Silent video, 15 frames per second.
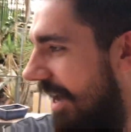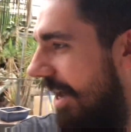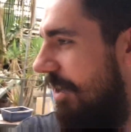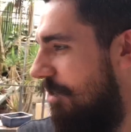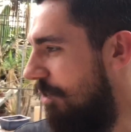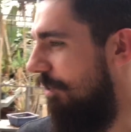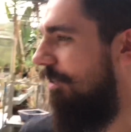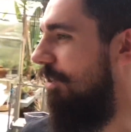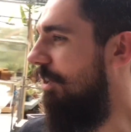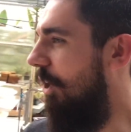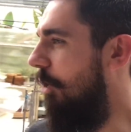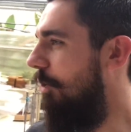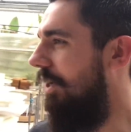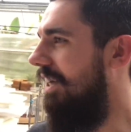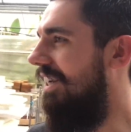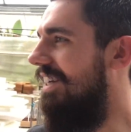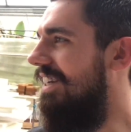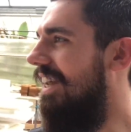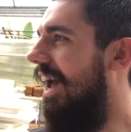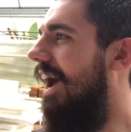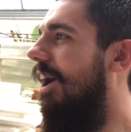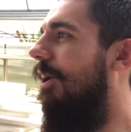guys are loaded
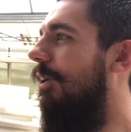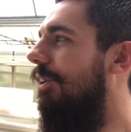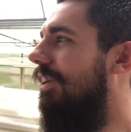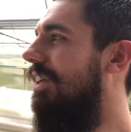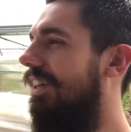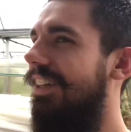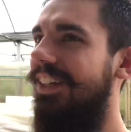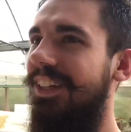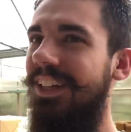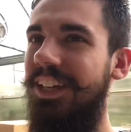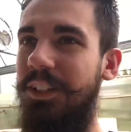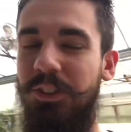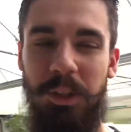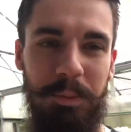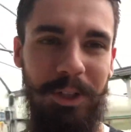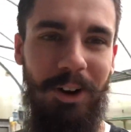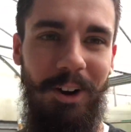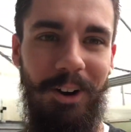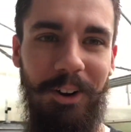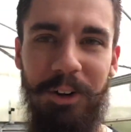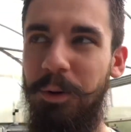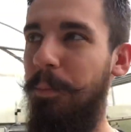down. It's gonna be
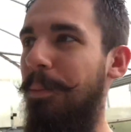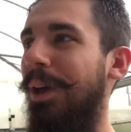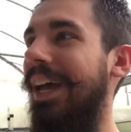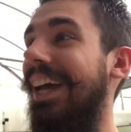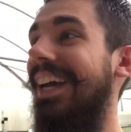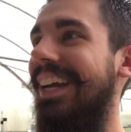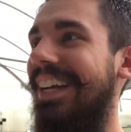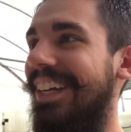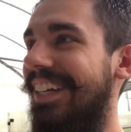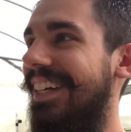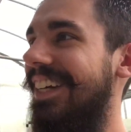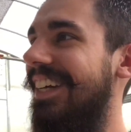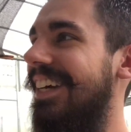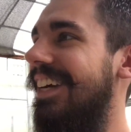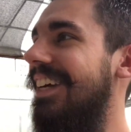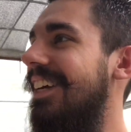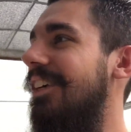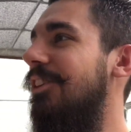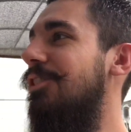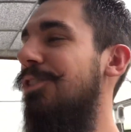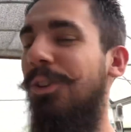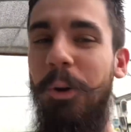hard to pick.
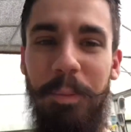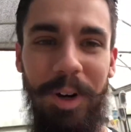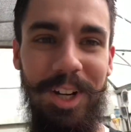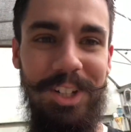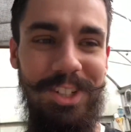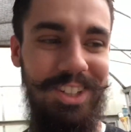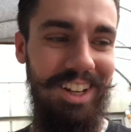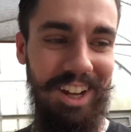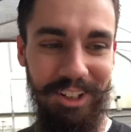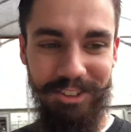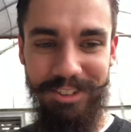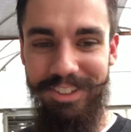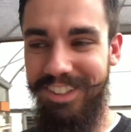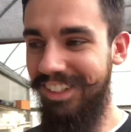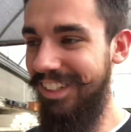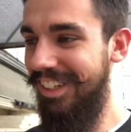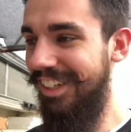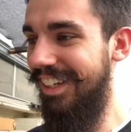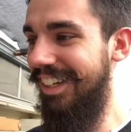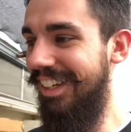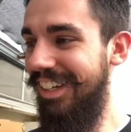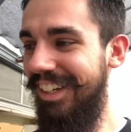There's so much stuff.
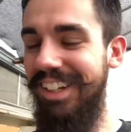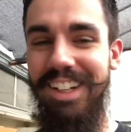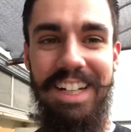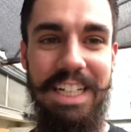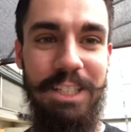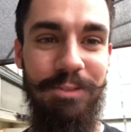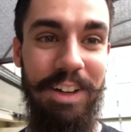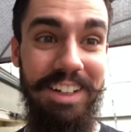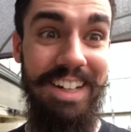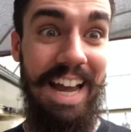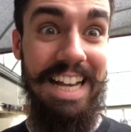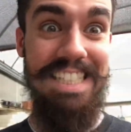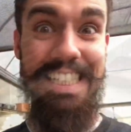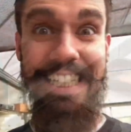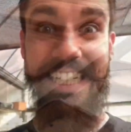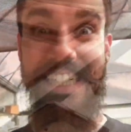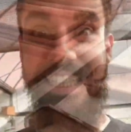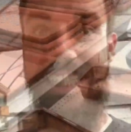It's fantastic.